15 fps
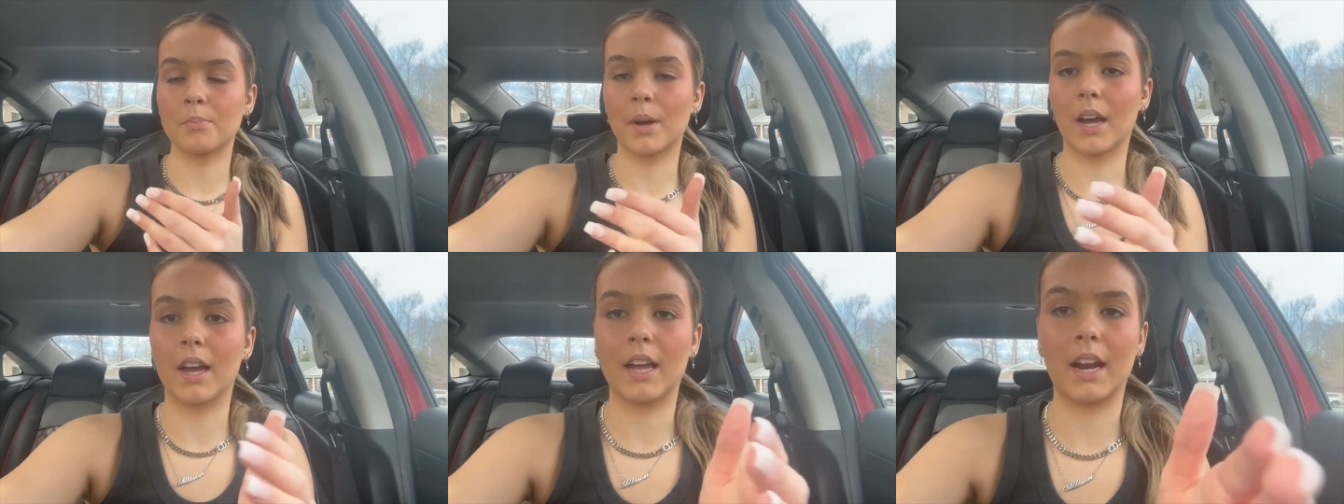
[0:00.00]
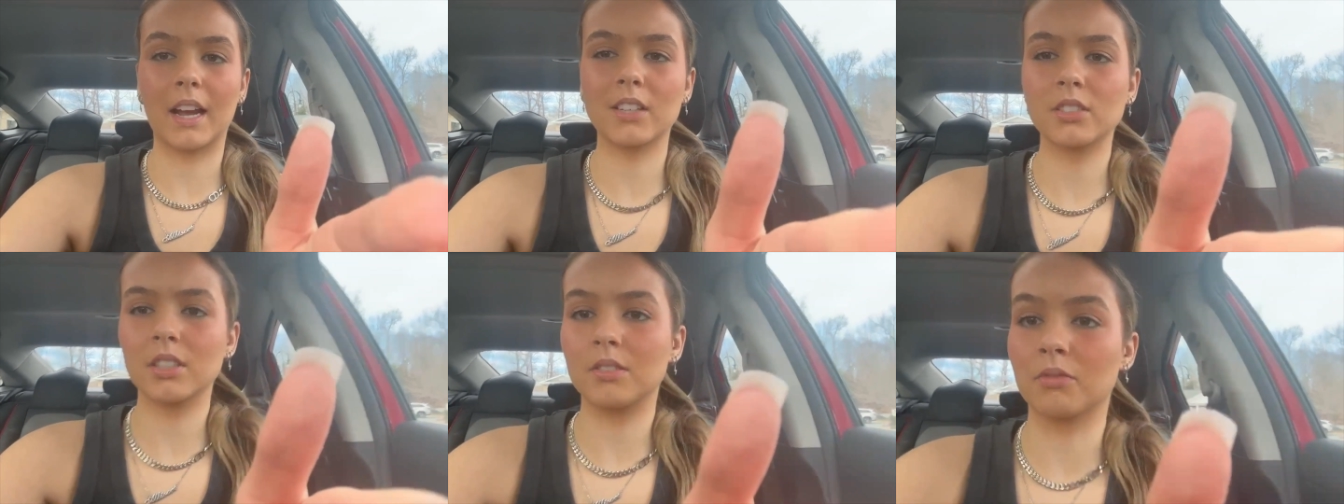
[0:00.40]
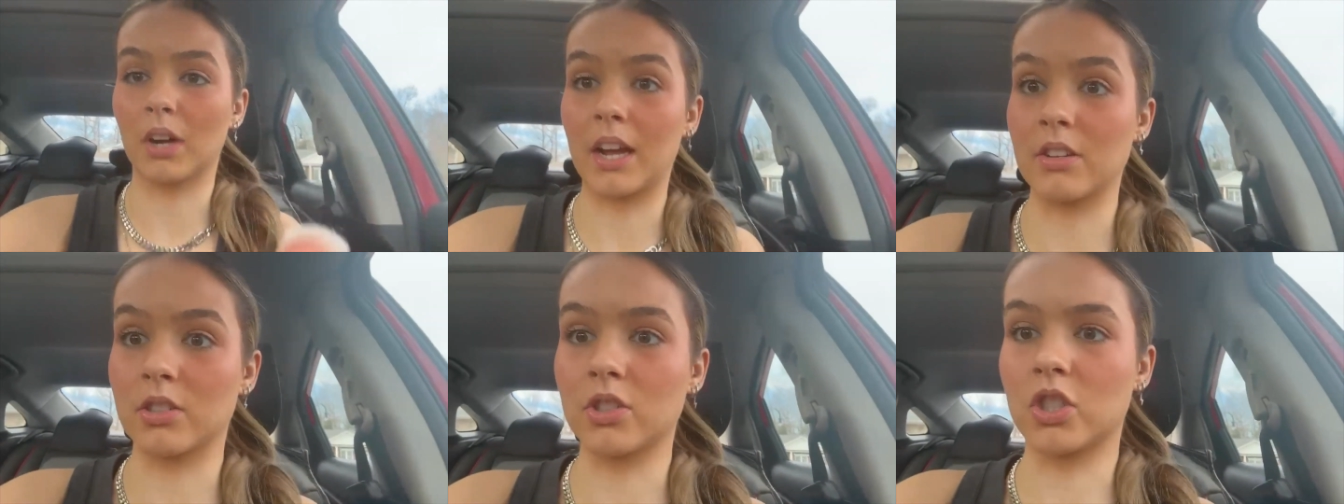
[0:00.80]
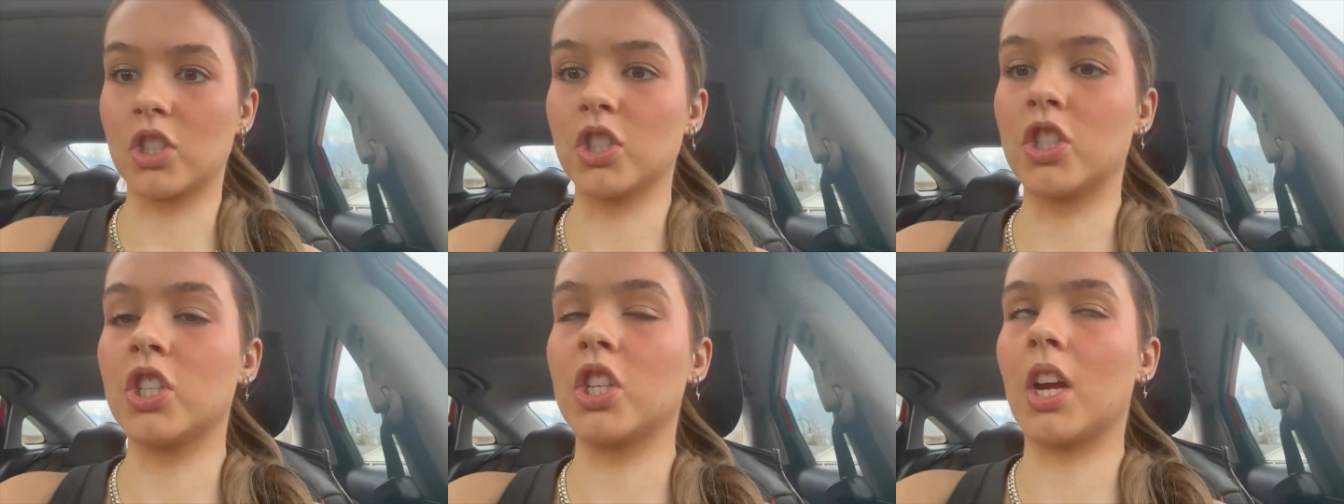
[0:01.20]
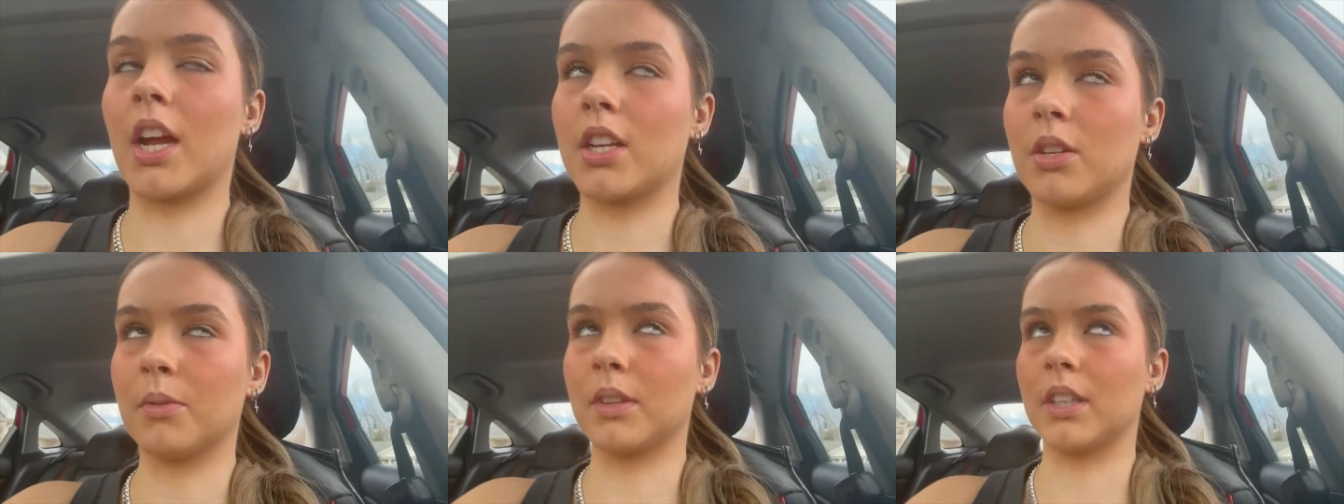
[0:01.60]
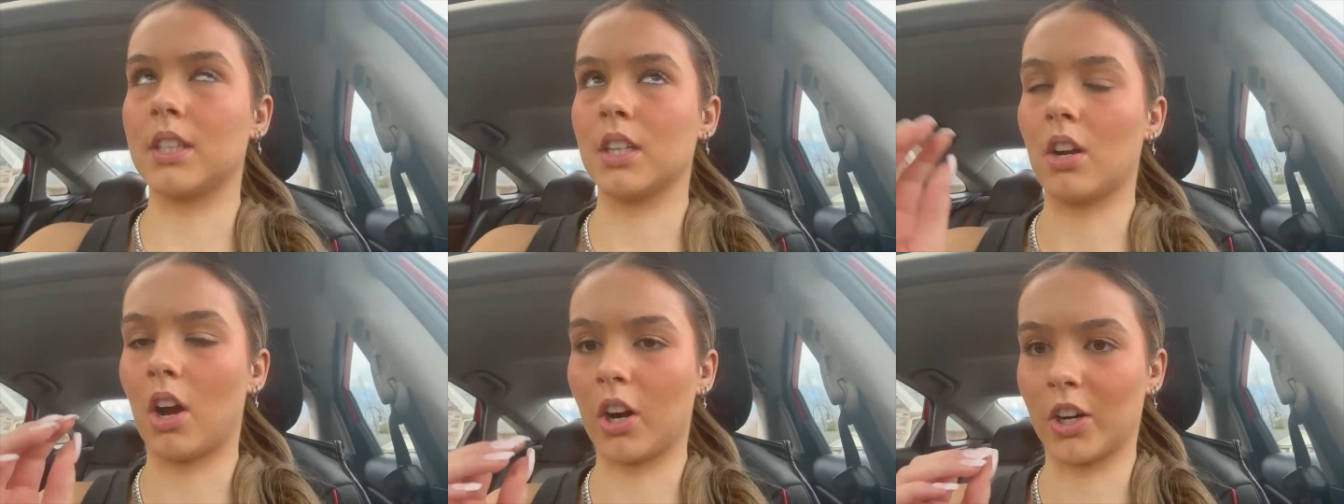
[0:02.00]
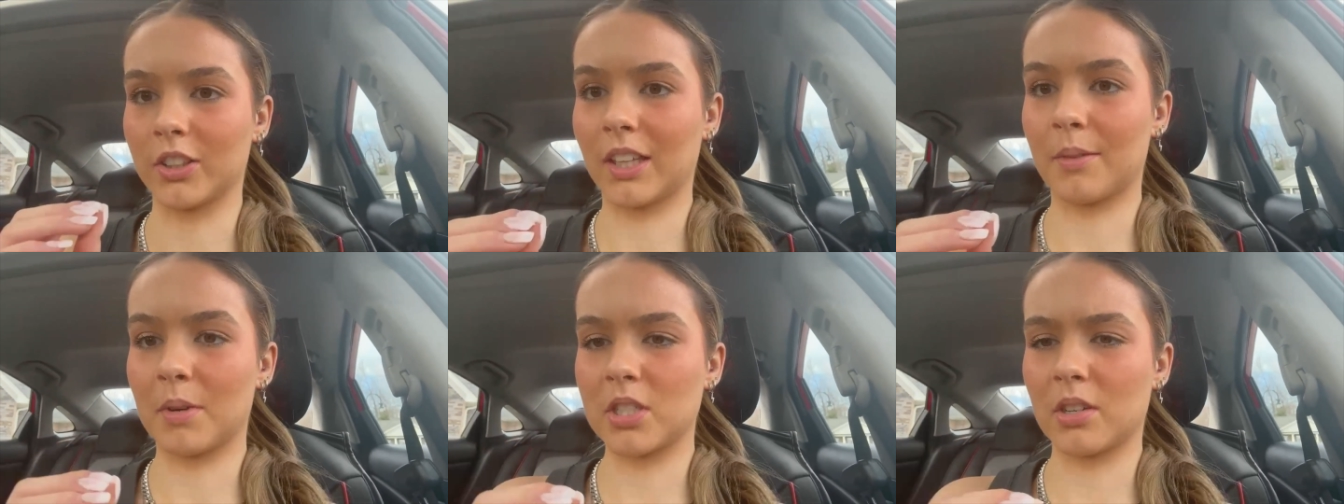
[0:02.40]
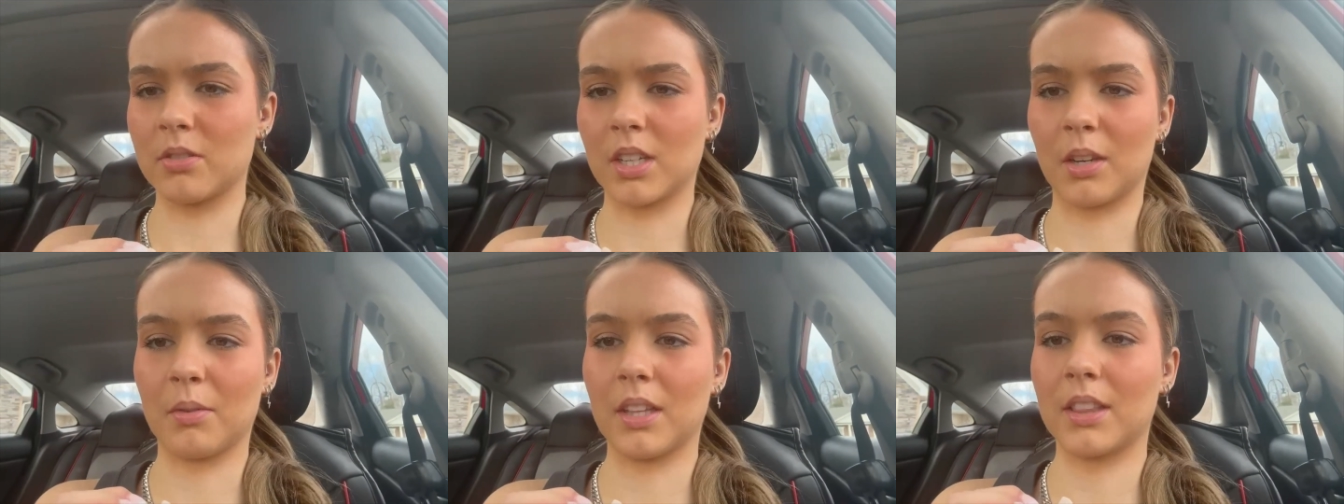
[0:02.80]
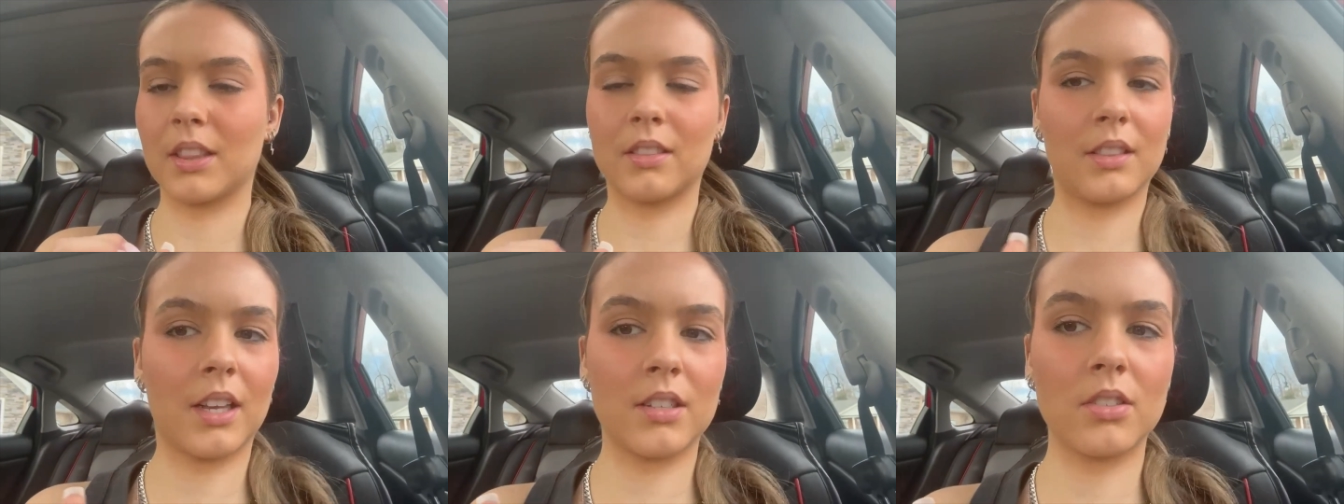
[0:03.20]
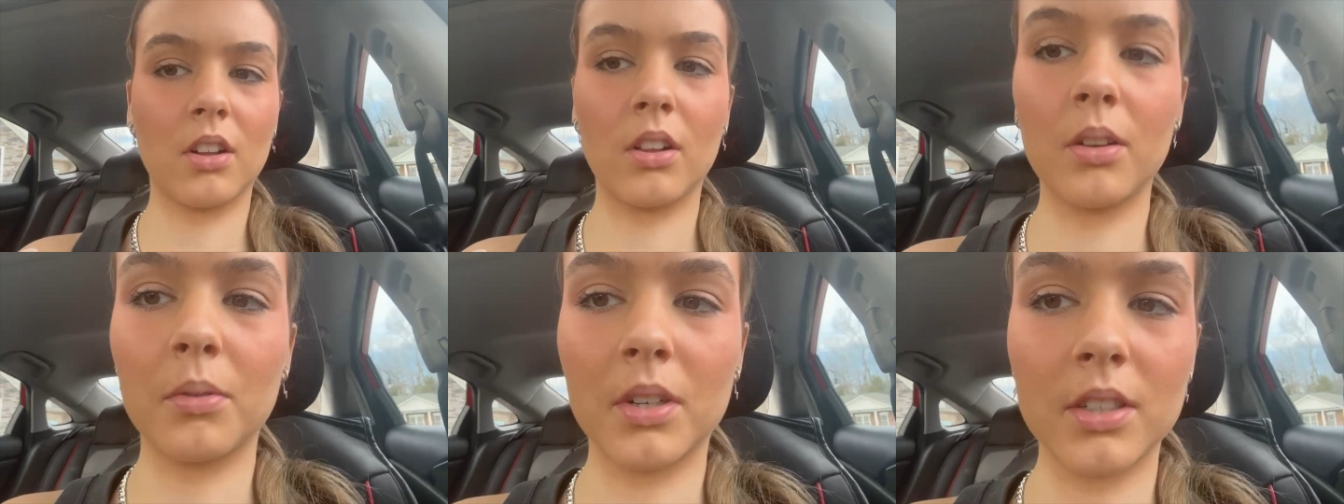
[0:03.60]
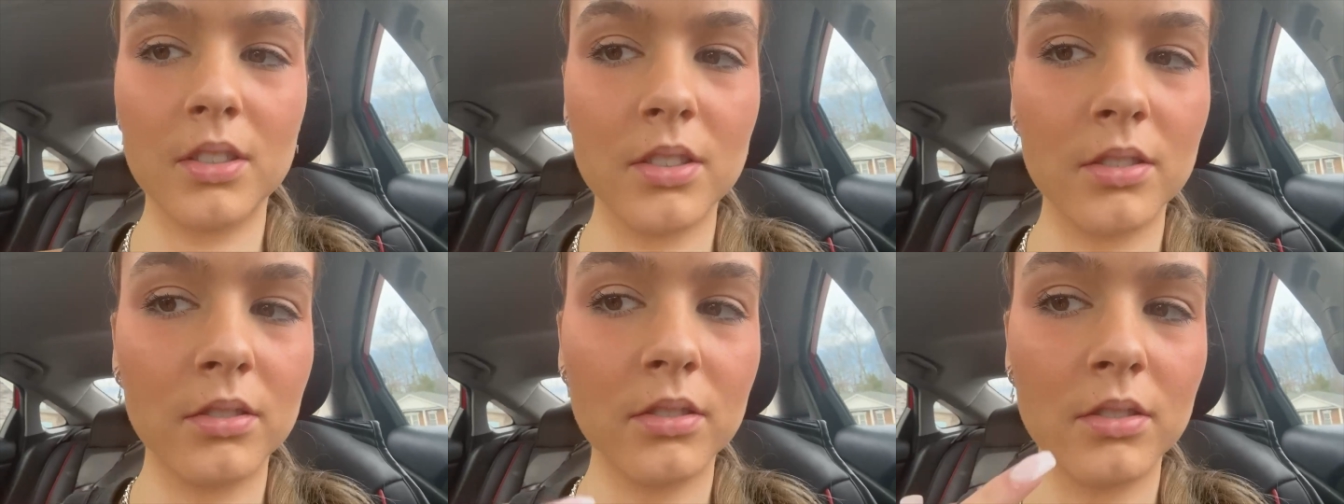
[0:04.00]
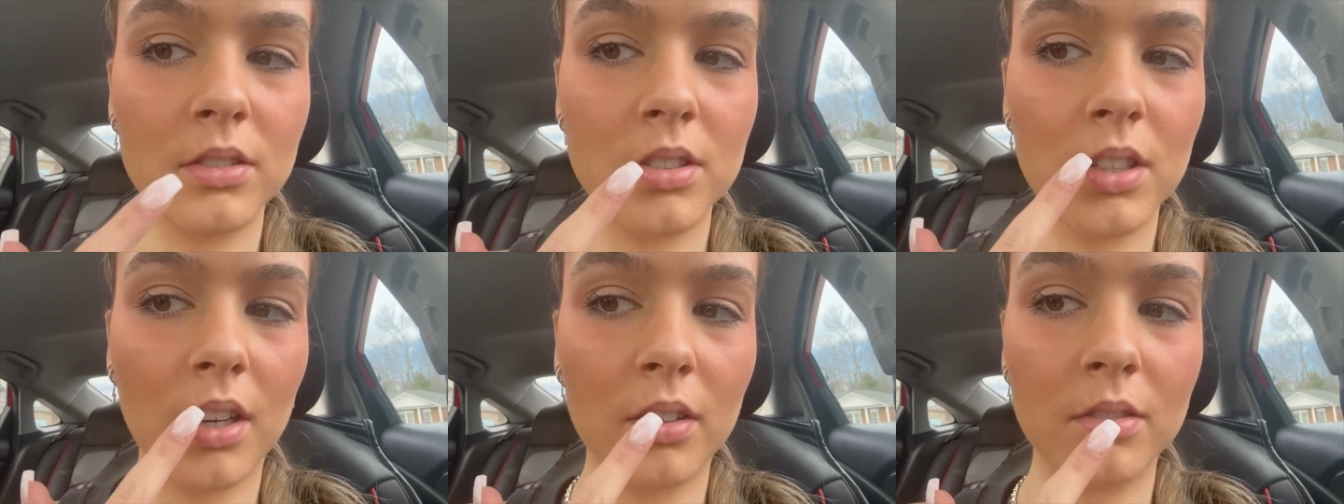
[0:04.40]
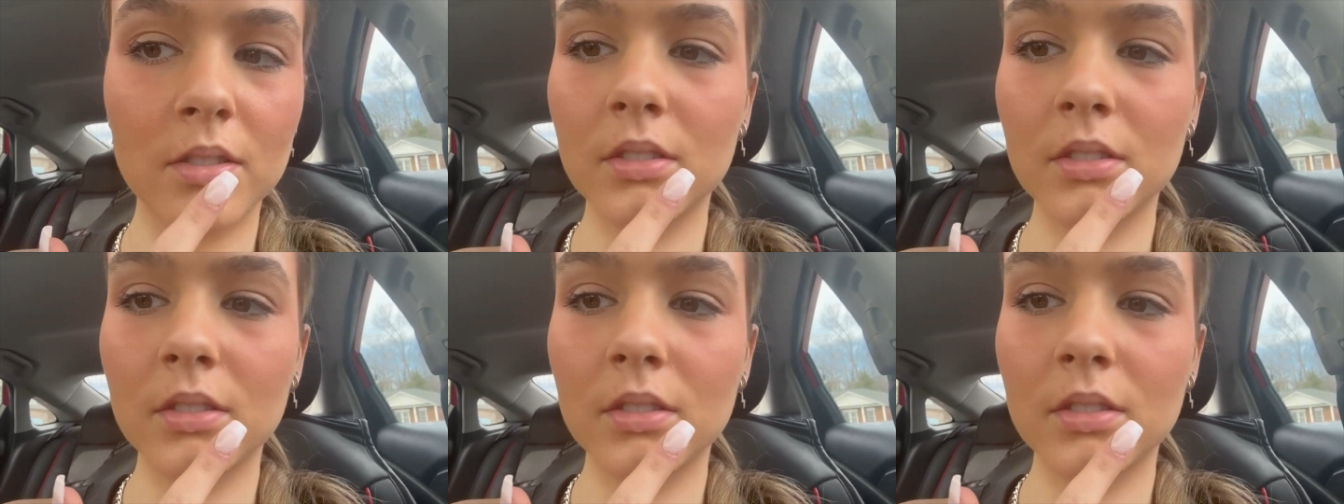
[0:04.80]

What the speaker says: But it genuinely did not hurt that much. I was like, wait, that's all it was. So